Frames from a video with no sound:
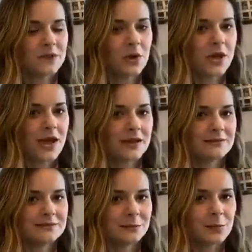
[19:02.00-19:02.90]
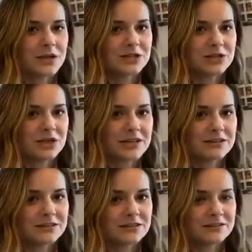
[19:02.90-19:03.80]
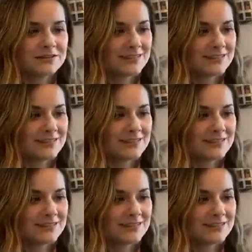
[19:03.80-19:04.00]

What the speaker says: Okay. What is your answer?